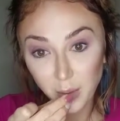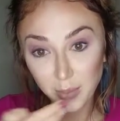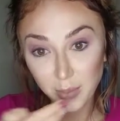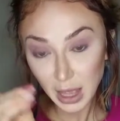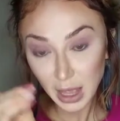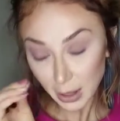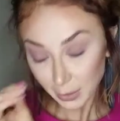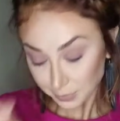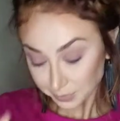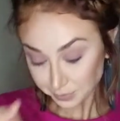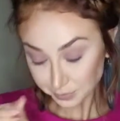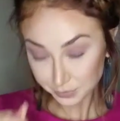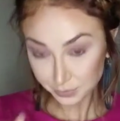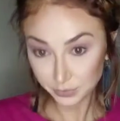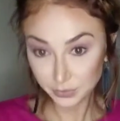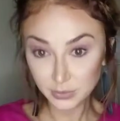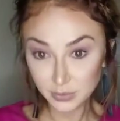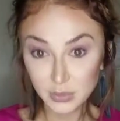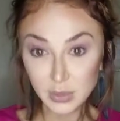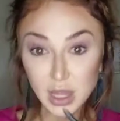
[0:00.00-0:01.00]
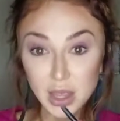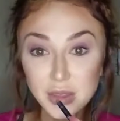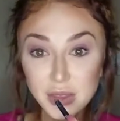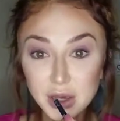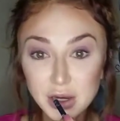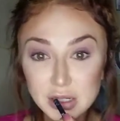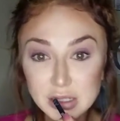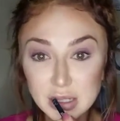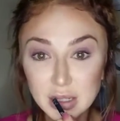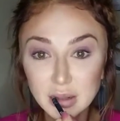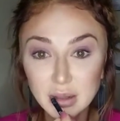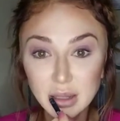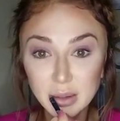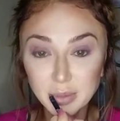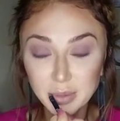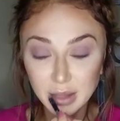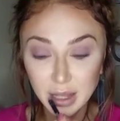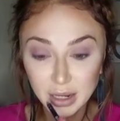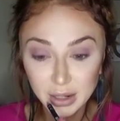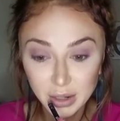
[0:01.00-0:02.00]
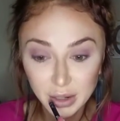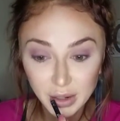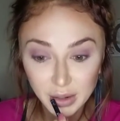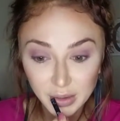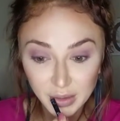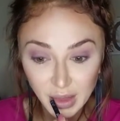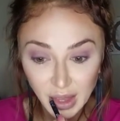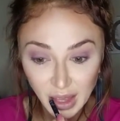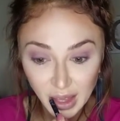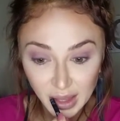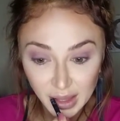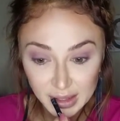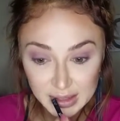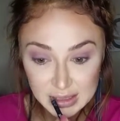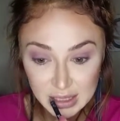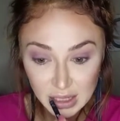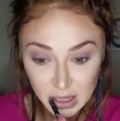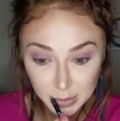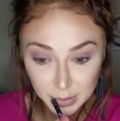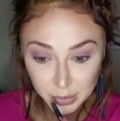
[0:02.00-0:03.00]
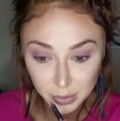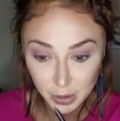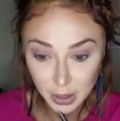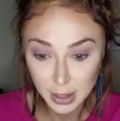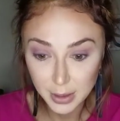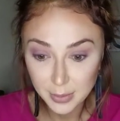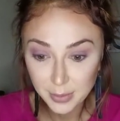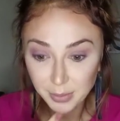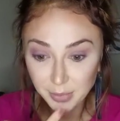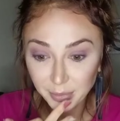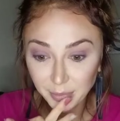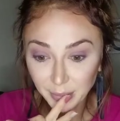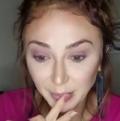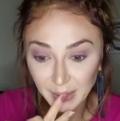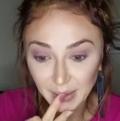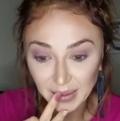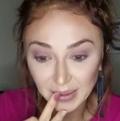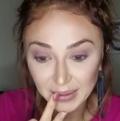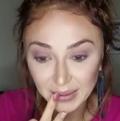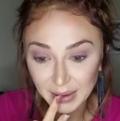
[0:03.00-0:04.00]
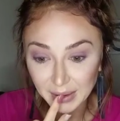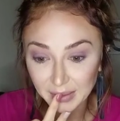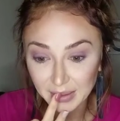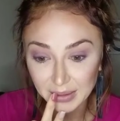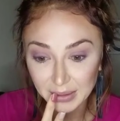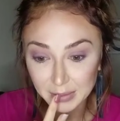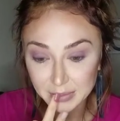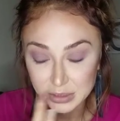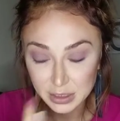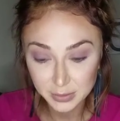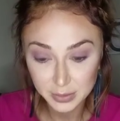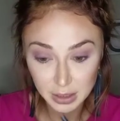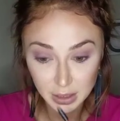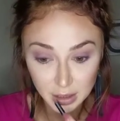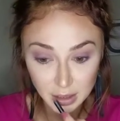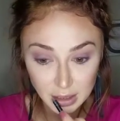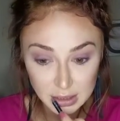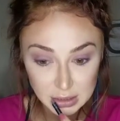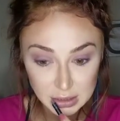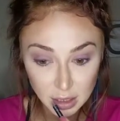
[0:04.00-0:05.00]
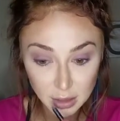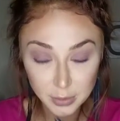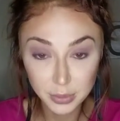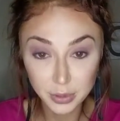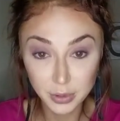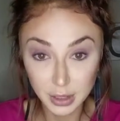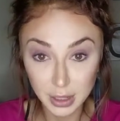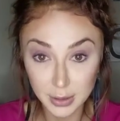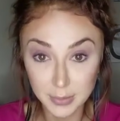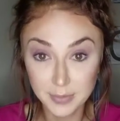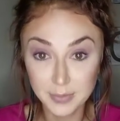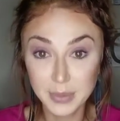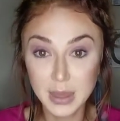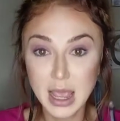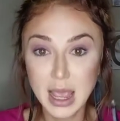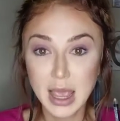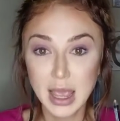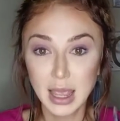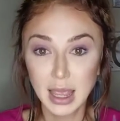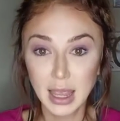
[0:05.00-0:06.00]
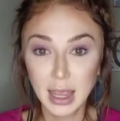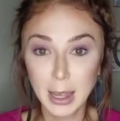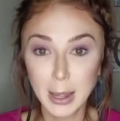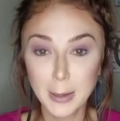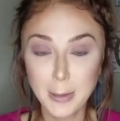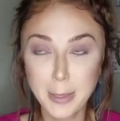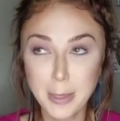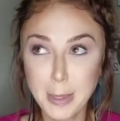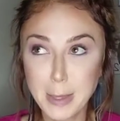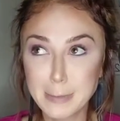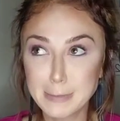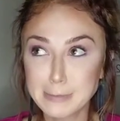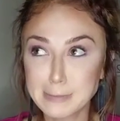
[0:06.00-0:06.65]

But there's a lip liner that is called Prim. Sorry, my lips are peeling. It's called Prim. And